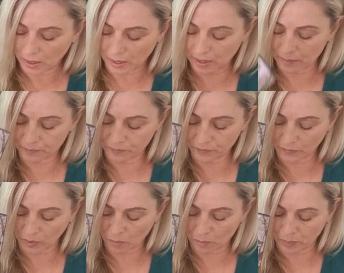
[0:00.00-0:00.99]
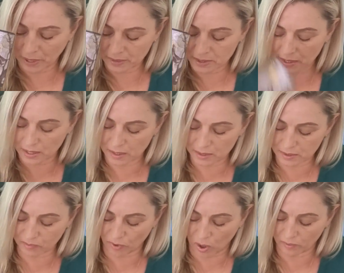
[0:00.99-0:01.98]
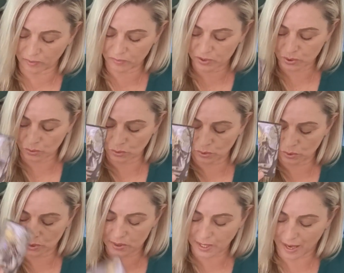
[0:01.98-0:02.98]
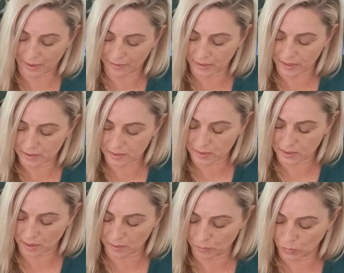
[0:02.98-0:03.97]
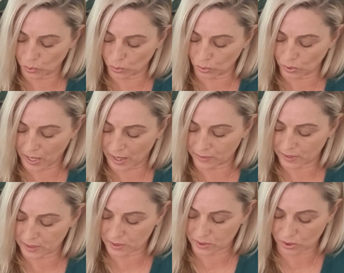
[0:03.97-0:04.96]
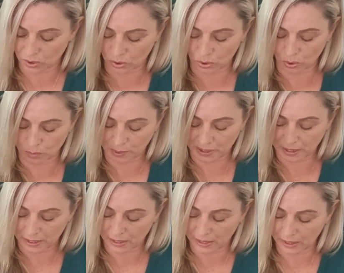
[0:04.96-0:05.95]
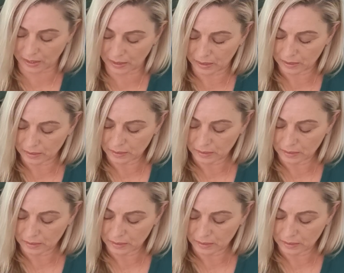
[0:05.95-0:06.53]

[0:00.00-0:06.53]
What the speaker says: But see this Five of Swords and this Moon and this new beginning.